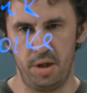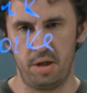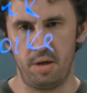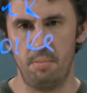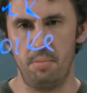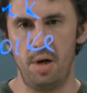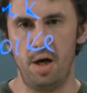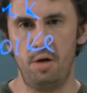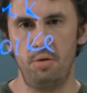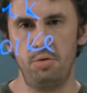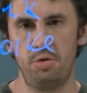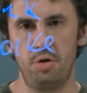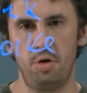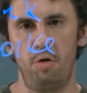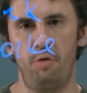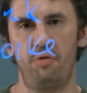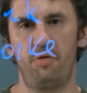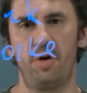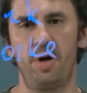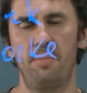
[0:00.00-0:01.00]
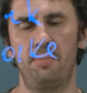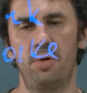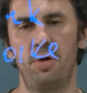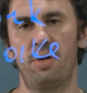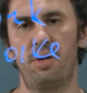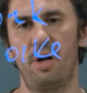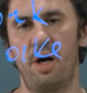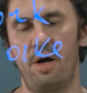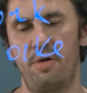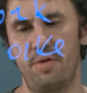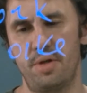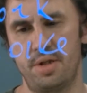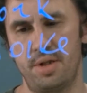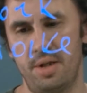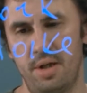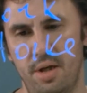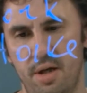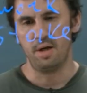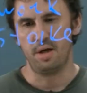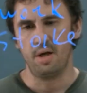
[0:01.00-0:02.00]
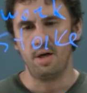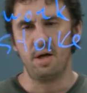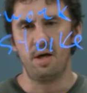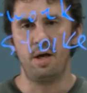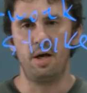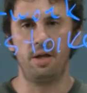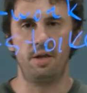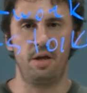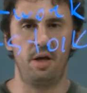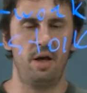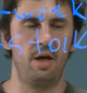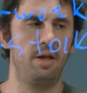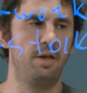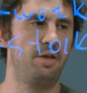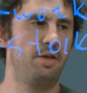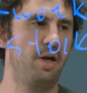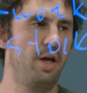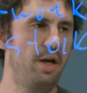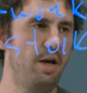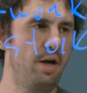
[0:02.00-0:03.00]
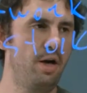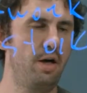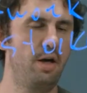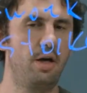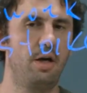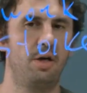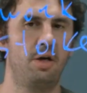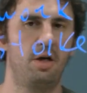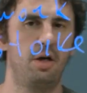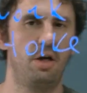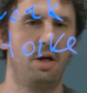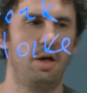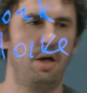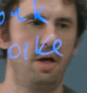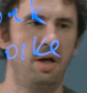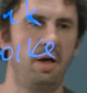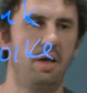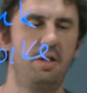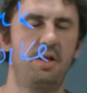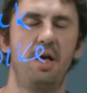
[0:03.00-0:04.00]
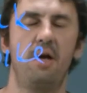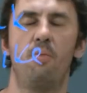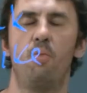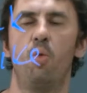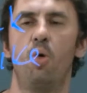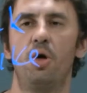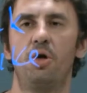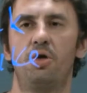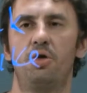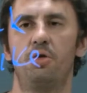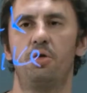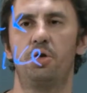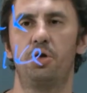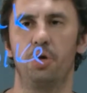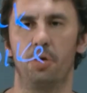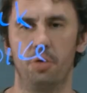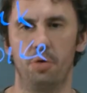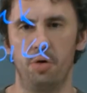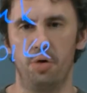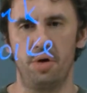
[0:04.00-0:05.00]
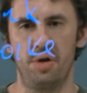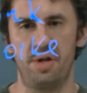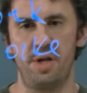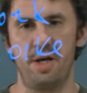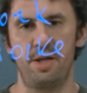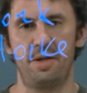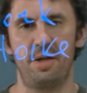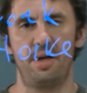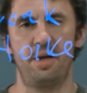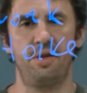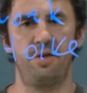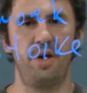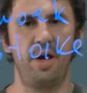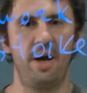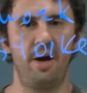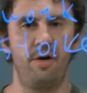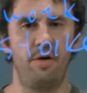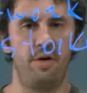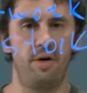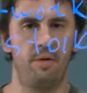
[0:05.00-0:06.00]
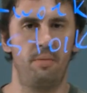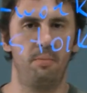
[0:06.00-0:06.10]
amount of cryptocurrency, and they want to sure that their